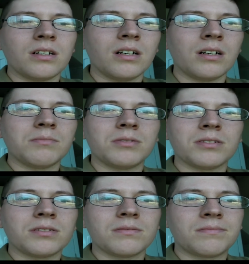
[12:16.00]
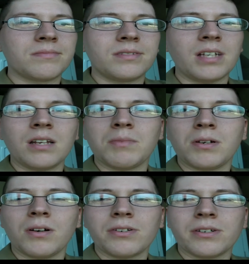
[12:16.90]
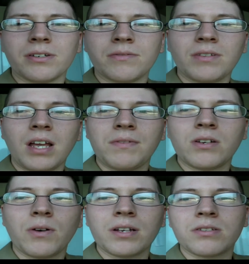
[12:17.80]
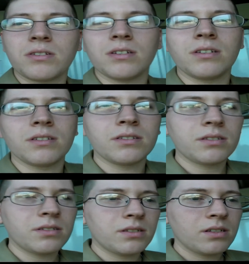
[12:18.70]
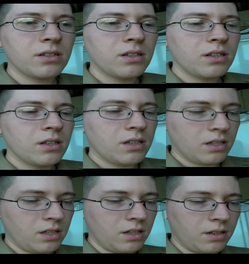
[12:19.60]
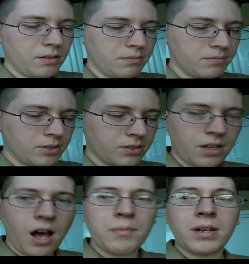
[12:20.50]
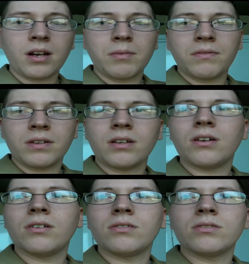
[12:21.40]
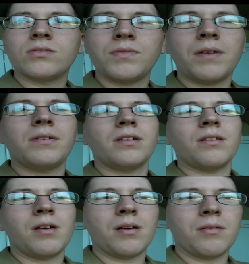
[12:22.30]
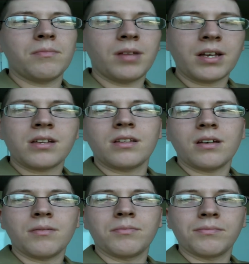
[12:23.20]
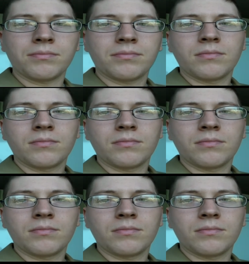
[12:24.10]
um, just sending me all your Navy questions, um, just commenting on my videos, favoriting them, liking them.